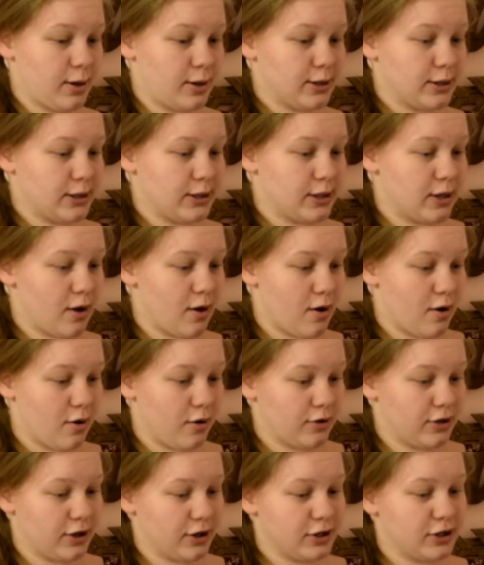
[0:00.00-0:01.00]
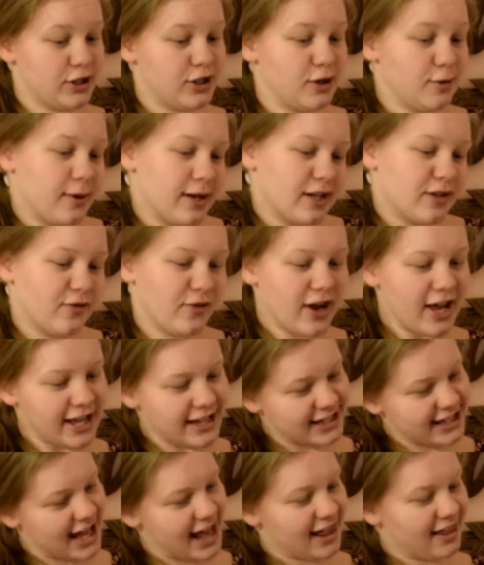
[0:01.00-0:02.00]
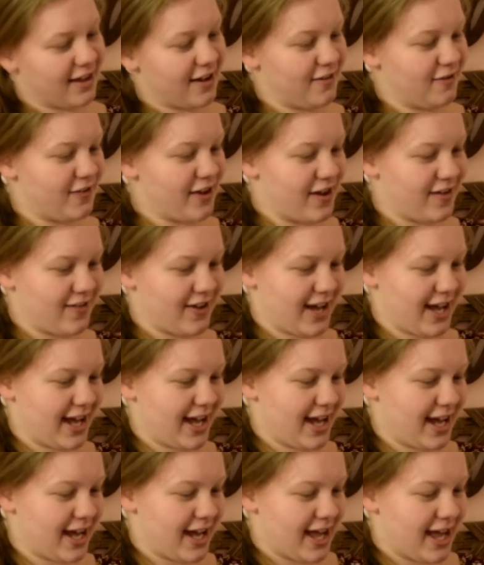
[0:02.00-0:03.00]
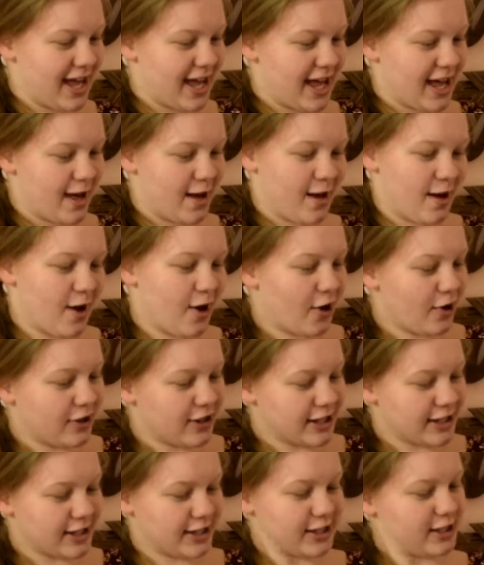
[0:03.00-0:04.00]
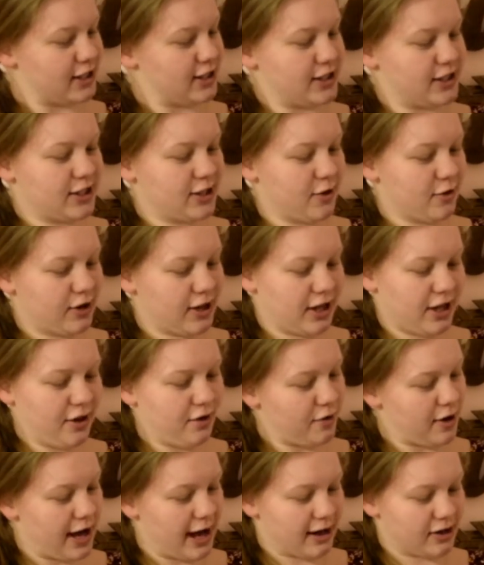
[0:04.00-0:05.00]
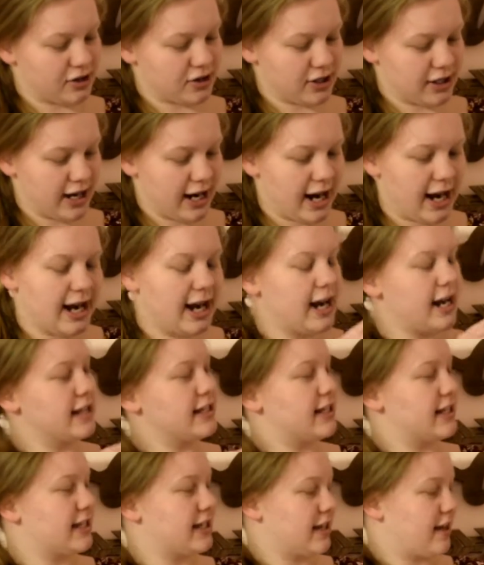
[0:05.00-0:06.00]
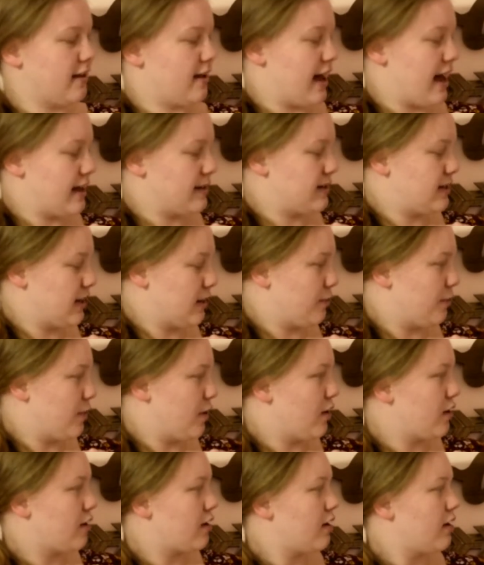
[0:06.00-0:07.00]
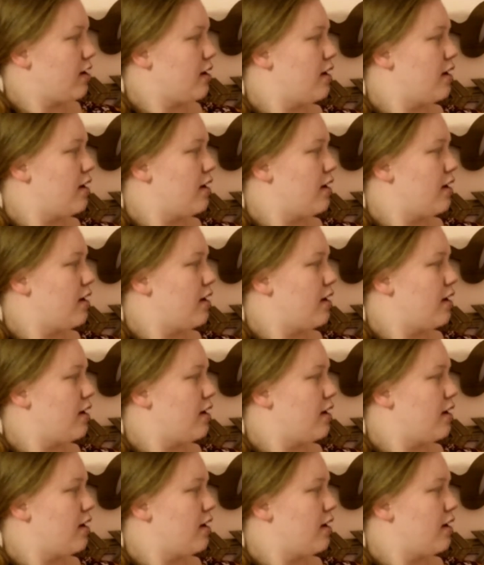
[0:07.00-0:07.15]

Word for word: So there's two best friends, Elle and Vivi. Oh, this looks so cute, actually. And it is a Scholastic book.